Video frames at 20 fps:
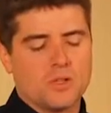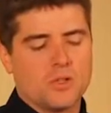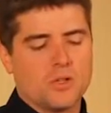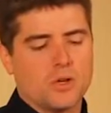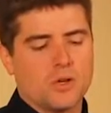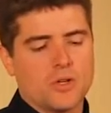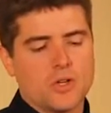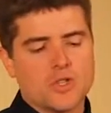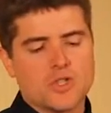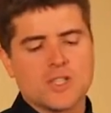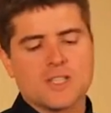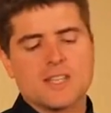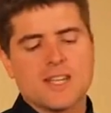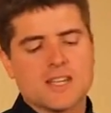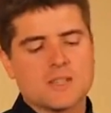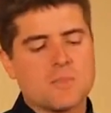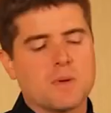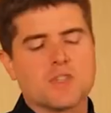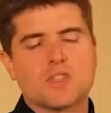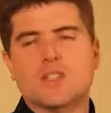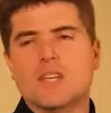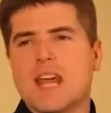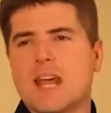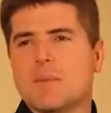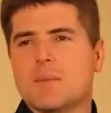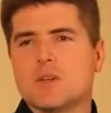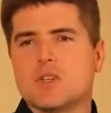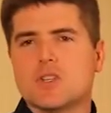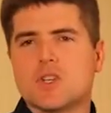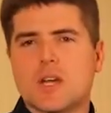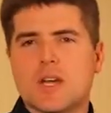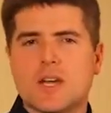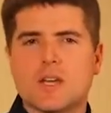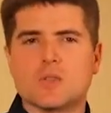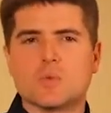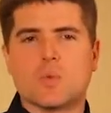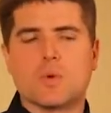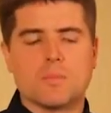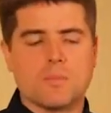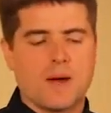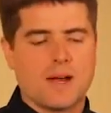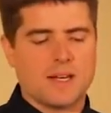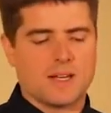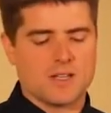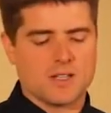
don't usually see as much damage as one might